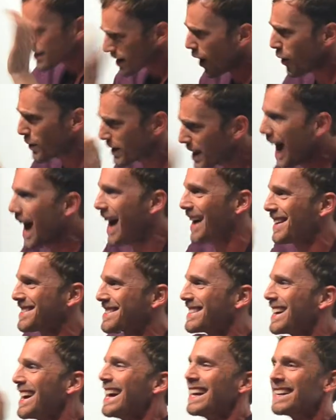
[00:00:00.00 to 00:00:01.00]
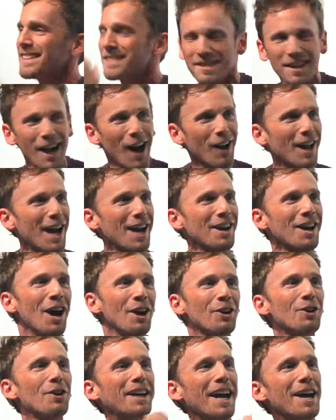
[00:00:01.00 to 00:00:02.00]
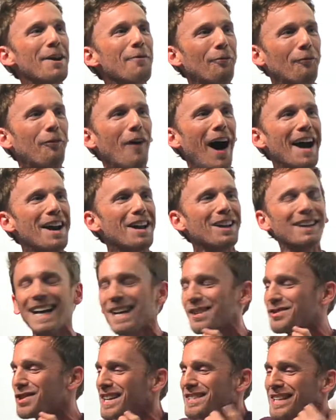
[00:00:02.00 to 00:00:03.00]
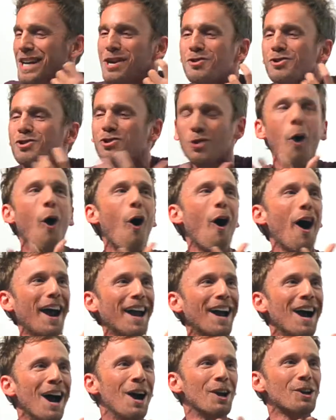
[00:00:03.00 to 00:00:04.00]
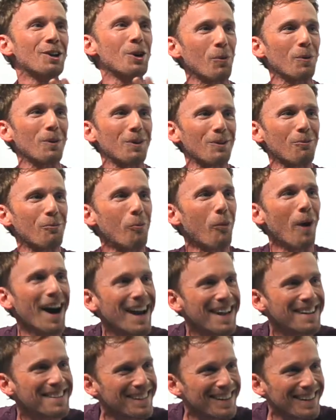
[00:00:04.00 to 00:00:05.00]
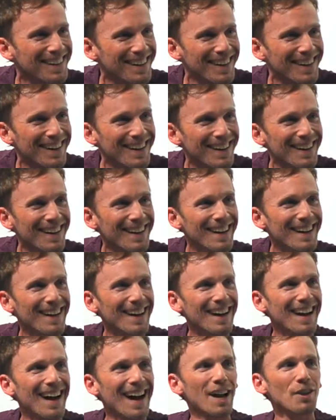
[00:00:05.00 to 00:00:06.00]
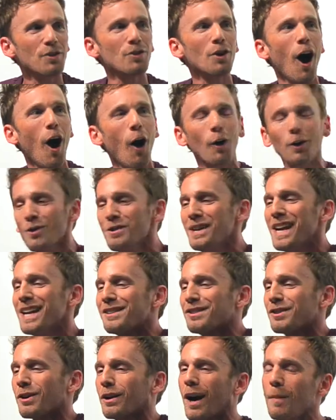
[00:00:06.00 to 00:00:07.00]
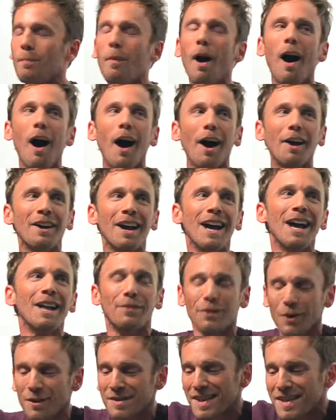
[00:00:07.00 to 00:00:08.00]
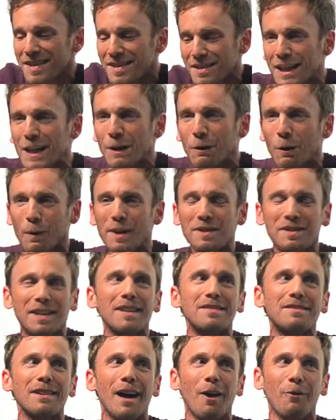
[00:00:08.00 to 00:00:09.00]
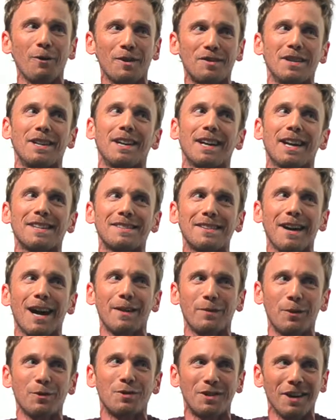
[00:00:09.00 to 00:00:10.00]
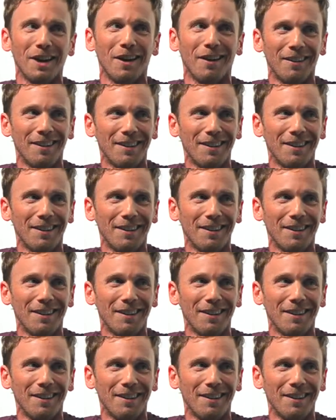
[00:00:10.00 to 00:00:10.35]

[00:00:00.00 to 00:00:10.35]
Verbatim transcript: So yes, Dylan, you can finally just enjoy your what? Sounds like a bad holiday. No, you need to come on. There's a secret whiskey sour sitting Sounds inside like of you still.